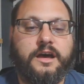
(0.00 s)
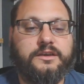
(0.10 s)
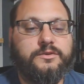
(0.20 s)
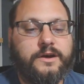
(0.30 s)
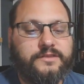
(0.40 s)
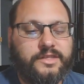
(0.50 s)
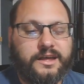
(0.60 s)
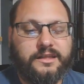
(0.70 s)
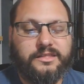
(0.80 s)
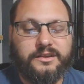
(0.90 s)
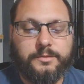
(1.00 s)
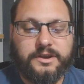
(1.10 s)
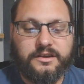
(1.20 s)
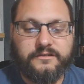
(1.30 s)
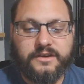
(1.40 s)
You have a little bit
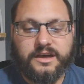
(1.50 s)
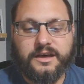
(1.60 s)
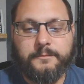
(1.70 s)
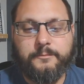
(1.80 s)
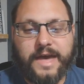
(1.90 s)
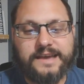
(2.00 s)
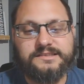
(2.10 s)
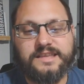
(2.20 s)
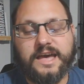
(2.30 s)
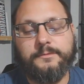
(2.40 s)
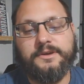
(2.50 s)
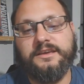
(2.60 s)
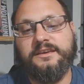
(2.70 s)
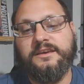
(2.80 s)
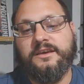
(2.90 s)
of
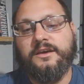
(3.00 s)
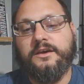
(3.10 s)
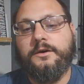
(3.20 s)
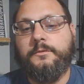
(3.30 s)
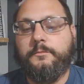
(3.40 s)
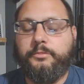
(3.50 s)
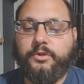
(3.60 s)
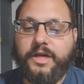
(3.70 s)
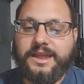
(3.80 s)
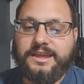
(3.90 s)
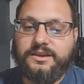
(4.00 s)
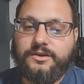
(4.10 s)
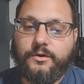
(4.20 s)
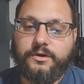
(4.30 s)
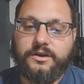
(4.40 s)
backstabbing, planning
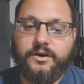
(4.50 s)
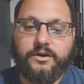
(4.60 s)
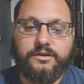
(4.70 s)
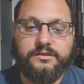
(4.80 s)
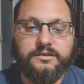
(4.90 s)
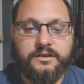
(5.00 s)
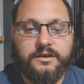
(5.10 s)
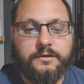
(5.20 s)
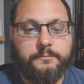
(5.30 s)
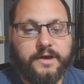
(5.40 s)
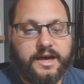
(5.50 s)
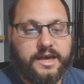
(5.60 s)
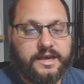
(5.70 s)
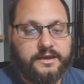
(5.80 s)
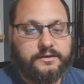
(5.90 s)
going on
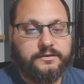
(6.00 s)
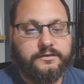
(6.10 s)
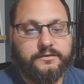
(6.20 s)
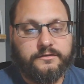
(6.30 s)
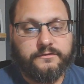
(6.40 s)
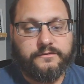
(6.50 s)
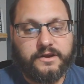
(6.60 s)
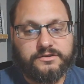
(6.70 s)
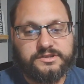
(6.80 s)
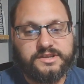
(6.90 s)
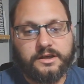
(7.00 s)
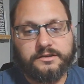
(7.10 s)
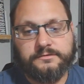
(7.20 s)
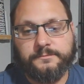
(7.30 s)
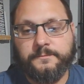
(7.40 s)
by
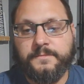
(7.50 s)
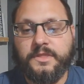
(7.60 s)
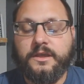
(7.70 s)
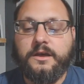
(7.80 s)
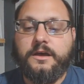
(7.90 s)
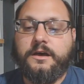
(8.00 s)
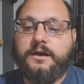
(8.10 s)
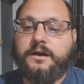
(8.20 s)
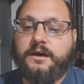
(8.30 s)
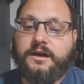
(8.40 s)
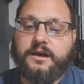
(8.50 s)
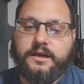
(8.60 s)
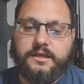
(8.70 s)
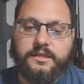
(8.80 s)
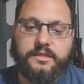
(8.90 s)
Pharazôn.
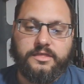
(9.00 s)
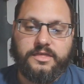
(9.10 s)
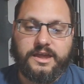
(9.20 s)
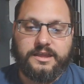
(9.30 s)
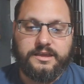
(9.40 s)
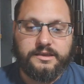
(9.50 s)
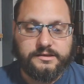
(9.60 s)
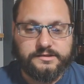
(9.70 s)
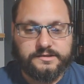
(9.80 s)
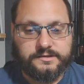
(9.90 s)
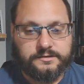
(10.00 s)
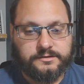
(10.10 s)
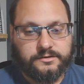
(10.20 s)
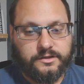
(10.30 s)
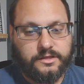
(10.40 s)
That is
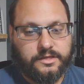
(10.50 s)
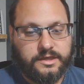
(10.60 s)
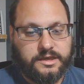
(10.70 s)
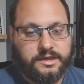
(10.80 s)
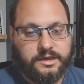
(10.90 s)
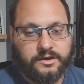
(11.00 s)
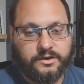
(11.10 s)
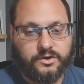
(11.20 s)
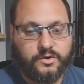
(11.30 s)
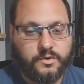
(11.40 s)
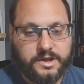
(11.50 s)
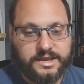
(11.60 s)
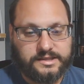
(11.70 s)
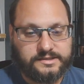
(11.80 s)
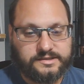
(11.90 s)
the
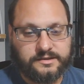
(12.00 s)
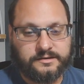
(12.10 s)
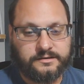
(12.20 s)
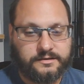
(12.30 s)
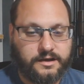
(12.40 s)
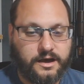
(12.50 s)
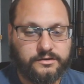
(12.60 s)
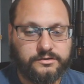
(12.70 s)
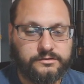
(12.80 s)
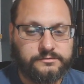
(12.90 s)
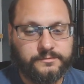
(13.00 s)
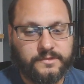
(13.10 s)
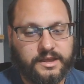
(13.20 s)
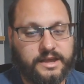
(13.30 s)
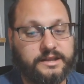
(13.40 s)
queen's uncle
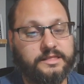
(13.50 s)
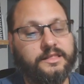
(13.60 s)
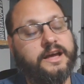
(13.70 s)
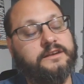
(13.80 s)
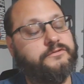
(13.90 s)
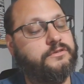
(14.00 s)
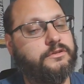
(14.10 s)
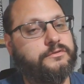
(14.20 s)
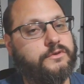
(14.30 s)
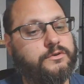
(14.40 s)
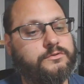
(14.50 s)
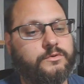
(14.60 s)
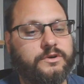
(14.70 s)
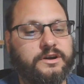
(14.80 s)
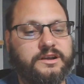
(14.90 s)
and in line for the throne,
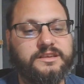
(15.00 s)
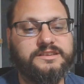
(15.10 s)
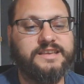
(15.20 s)
or at least